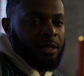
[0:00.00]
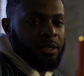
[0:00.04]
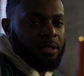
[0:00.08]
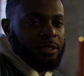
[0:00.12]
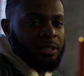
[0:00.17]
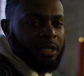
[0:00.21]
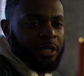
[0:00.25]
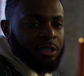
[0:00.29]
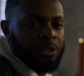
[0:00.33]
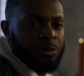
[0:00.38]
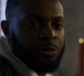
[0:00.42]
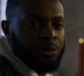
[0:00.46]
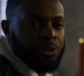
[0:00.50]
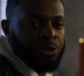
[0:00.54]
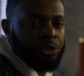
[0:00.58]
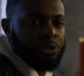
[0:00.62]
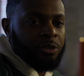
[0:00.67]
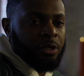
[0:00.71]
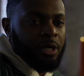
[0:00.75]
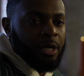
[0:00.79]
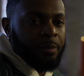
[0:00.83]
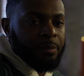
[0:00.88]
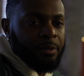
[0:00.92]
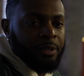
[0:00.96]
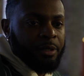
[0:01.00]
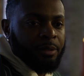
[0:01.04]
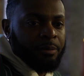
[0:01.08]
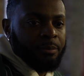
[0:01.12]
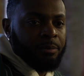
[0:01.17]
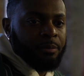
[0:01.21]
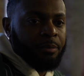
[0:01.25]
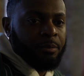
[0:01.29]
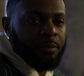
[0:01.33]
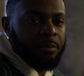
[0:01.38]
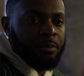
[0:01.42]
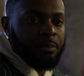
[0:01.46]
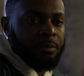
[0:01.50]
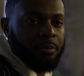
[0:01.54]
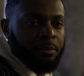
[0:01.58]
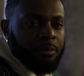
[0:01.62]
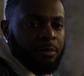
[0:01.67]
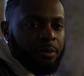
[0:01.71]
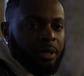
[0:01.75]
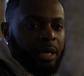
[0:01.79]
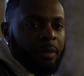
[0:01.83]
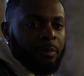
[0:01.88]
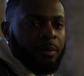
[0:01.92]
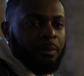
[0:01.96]
sexual trauma
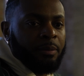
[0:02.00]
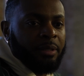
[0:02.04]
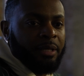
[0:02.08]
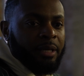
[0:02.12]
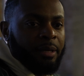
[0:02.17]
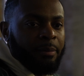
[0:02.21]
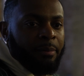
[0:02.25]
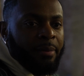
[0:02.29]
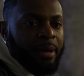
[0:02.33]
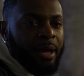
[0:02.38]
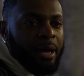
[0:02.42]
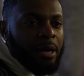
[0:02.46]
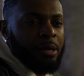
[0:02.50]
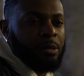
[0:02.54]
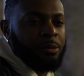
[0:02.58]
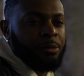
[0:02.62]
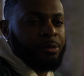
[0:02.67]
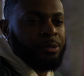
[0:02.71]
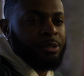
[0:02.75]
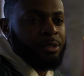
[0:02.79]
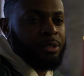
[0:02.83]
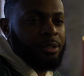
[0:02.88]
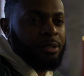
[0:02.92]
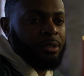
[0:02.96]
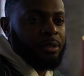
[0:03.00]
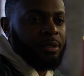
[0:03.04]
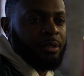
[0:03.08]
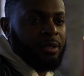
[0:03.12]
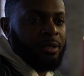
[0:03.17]
probably about